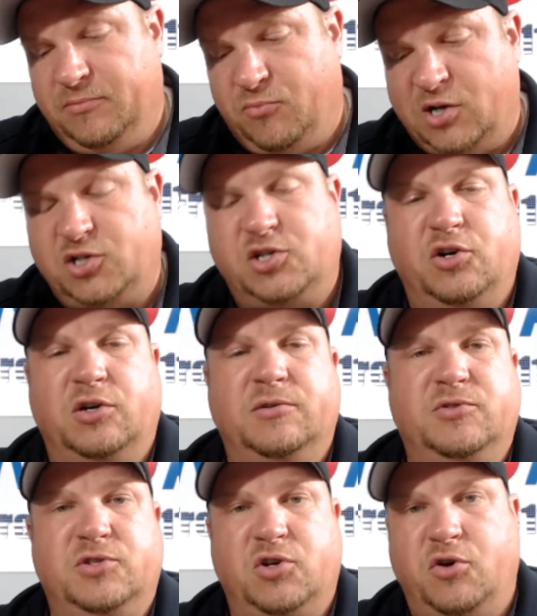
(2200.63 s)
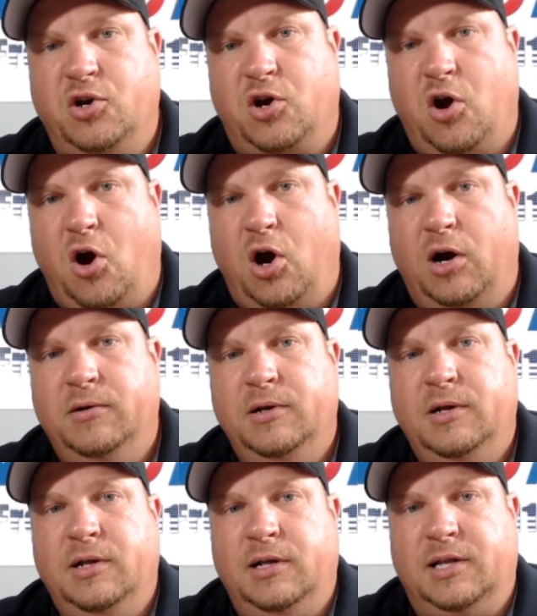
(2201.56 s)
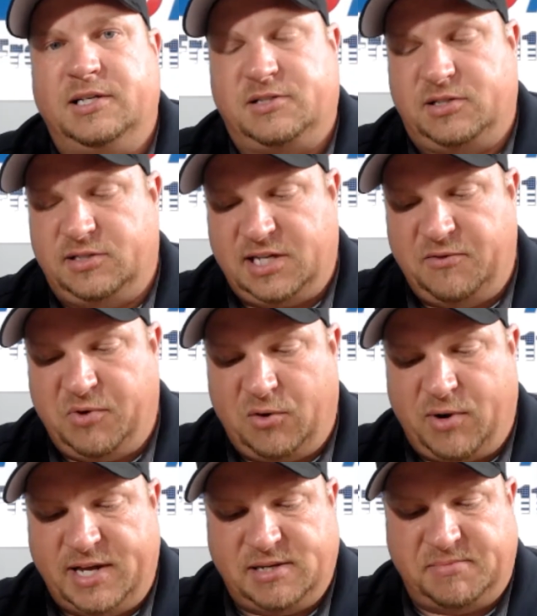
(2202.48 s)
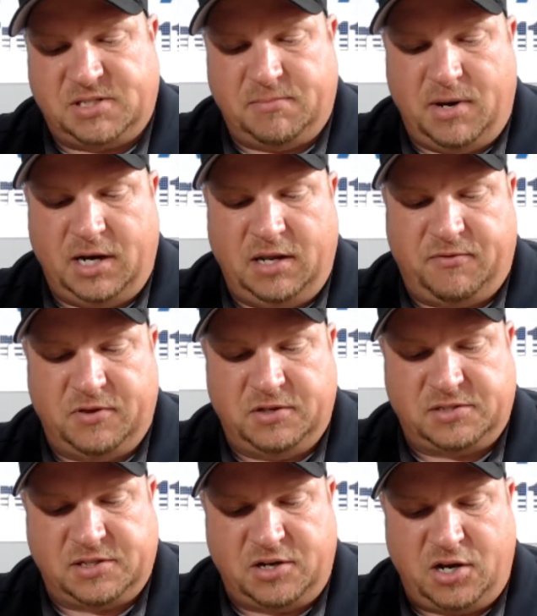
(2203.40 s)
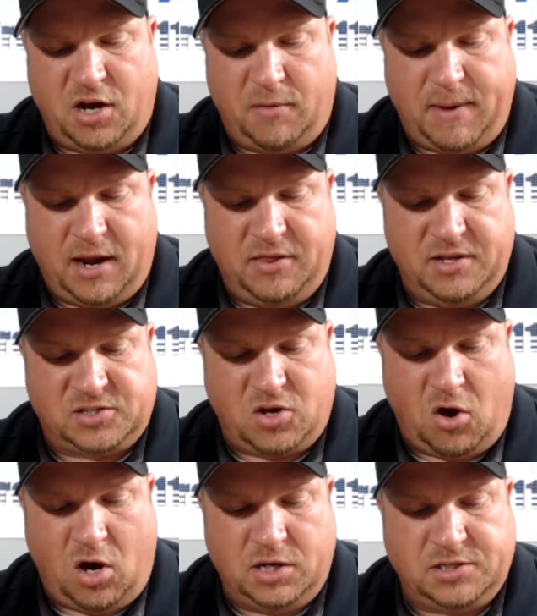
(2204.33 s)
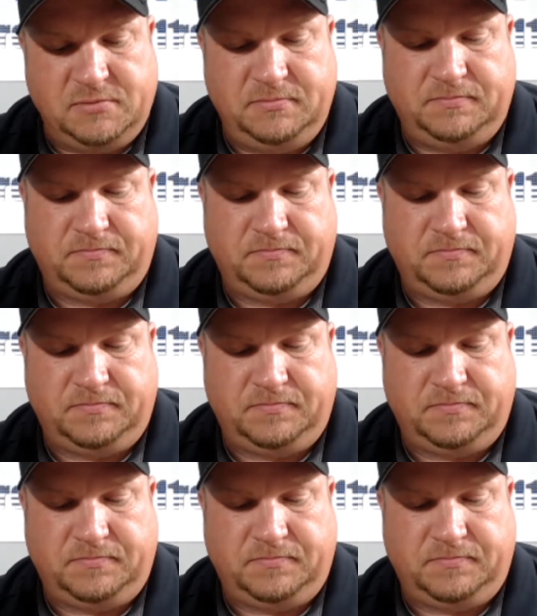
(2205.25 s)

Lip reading: Register, show your car. Let's see if we can raise up some money for this young man and his cause.